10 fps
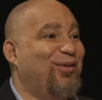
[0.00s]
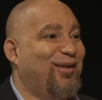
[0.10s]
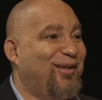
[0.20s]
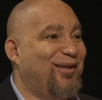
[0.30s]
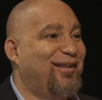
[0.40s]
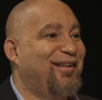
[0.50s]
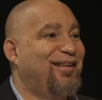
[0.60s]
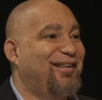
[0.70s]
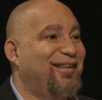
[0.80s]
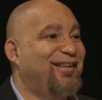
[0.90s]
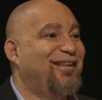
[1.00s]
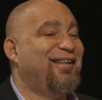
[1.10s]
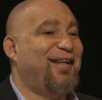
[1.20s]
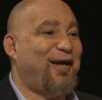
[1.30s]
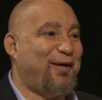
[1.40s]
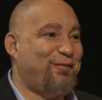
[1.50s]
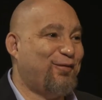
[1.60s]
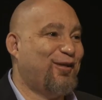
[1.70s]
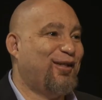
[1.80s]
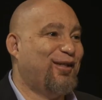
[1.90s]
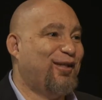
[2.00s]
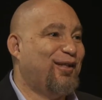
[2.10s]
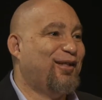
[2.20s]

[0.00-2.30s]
What did I? I mean, this is all just for